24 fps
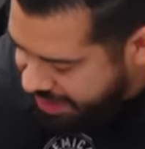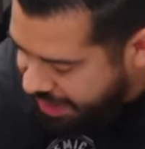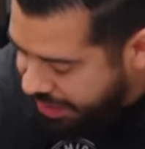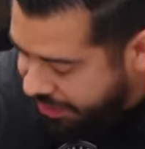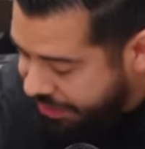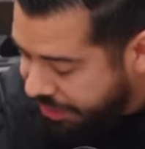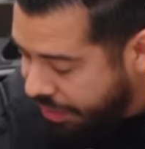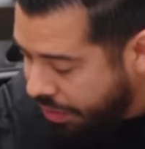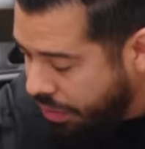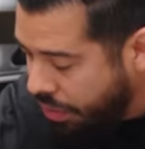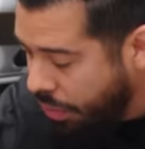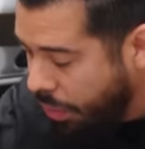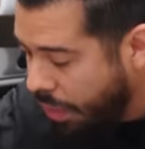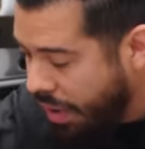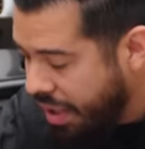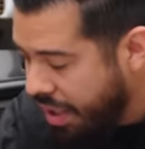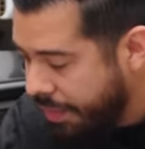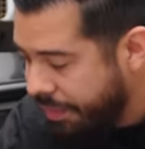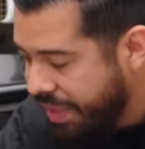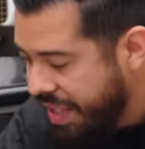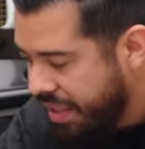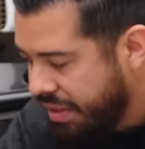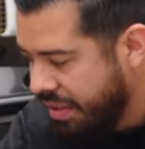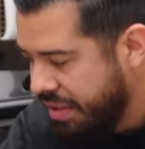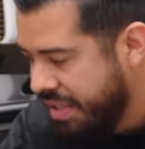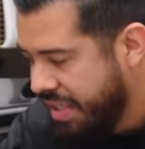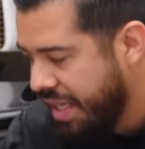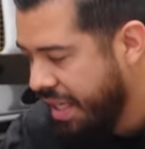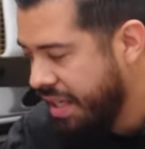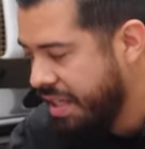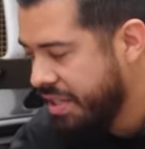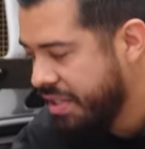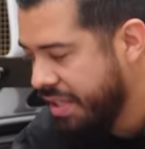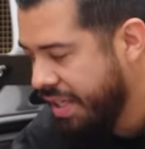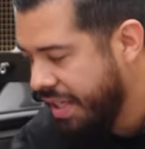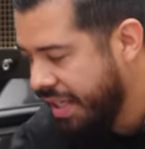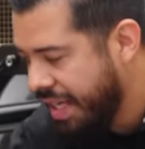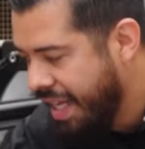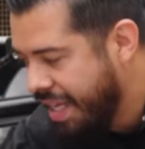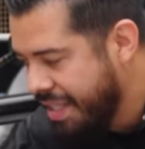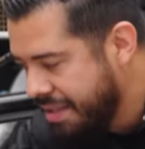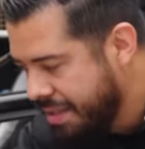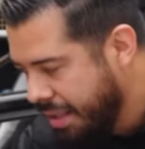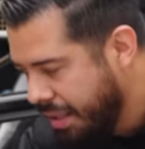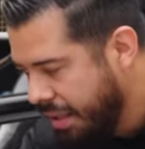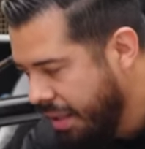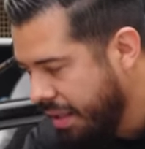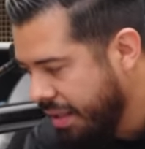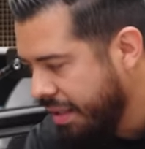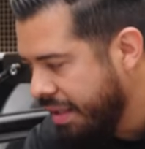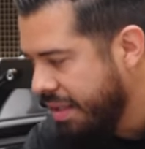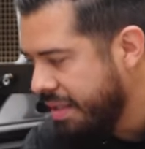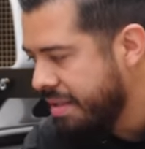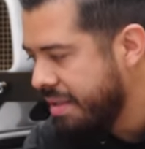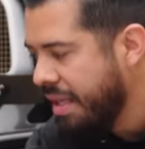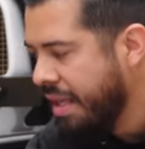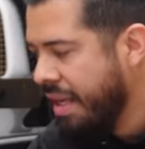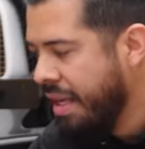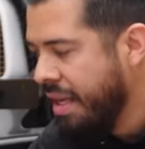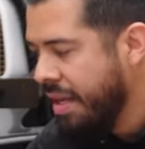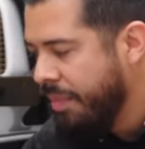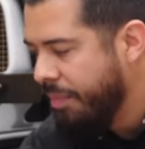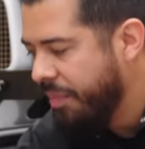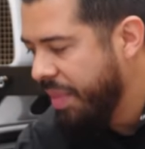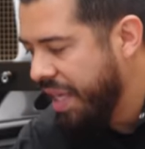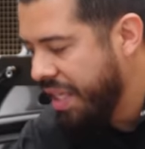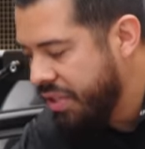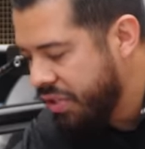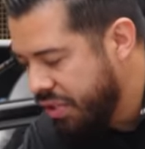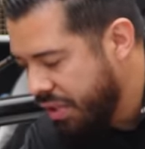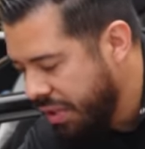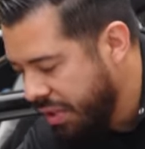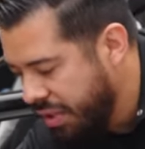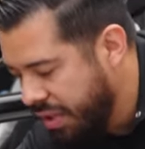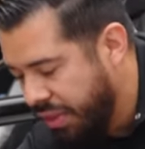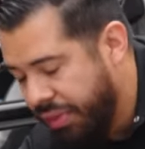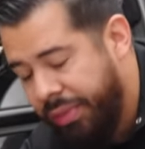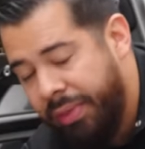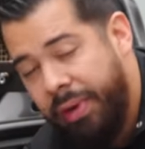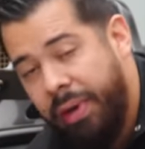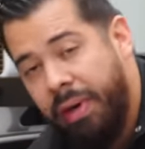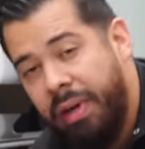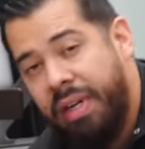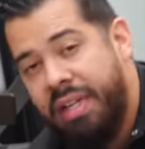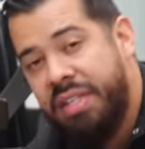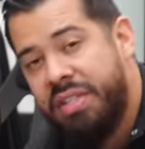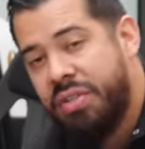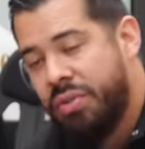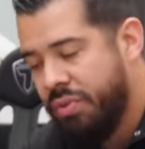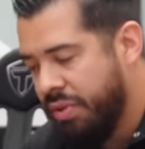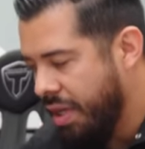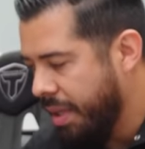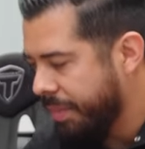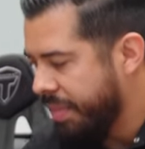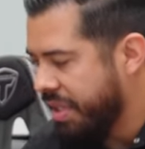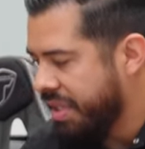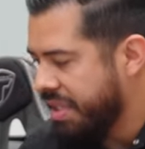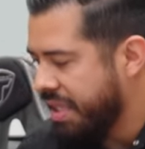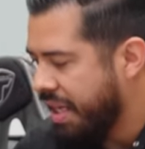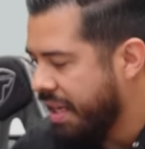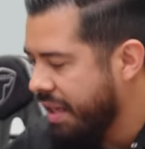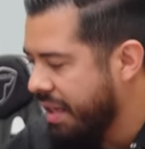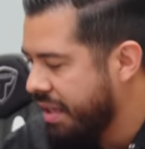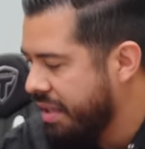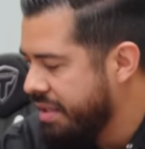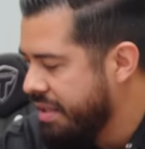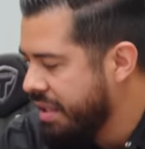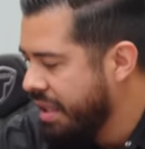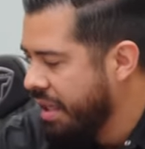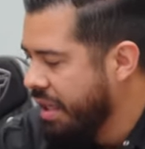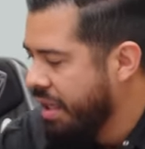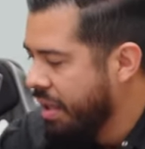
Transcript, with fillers: out there who want to make your tire shine last the longest. make sure to thoroughly scrub your tires